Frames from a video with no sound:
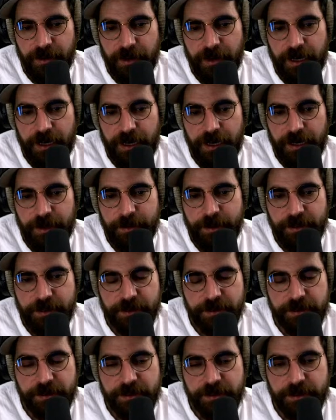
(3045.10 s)
I am in
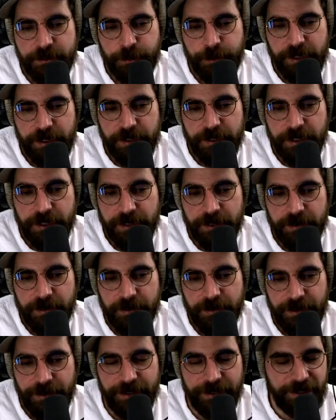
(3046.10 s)
the Sweden.
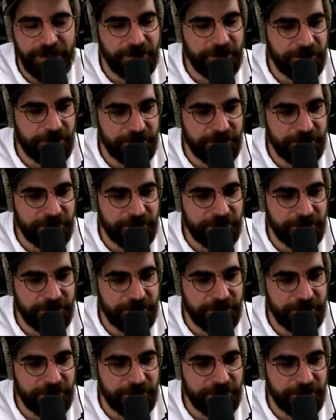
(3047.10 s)
In